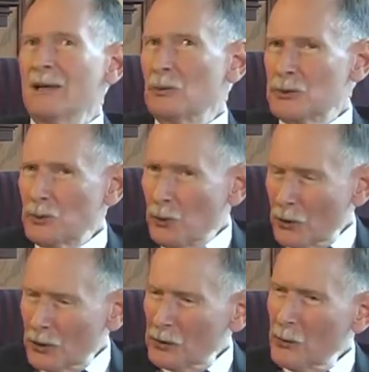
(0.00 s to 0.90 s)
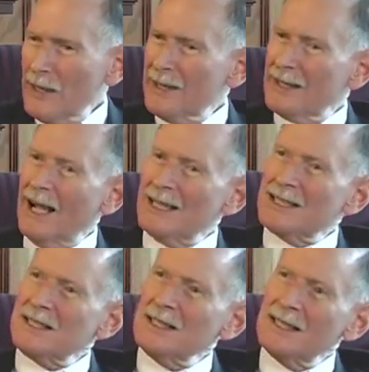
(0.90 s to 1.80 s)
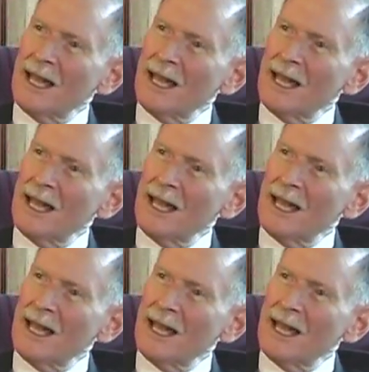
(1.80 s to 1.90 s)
was whirlwind. I still